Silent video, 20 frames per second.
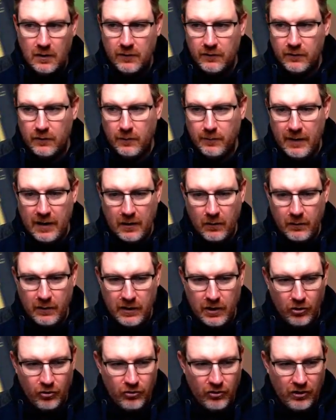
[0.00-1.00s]
So back we
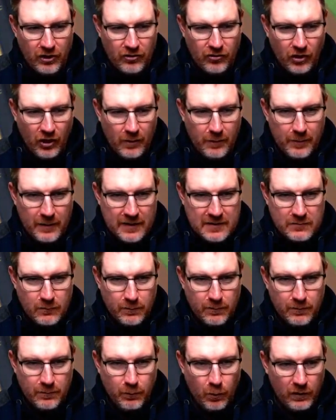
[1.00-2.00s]
go to the top. It's
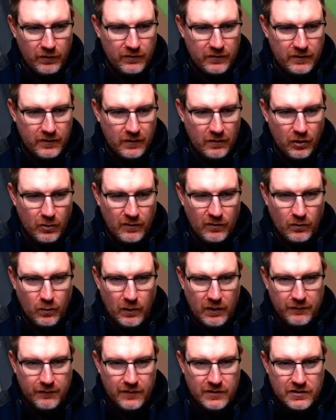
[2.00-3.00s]
Watson who is
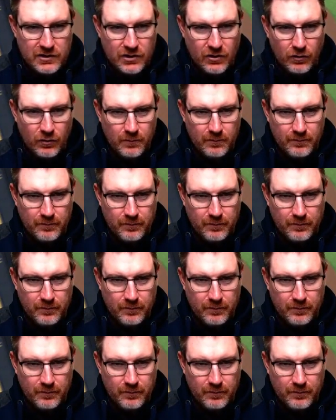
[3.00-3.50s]
1 for 2.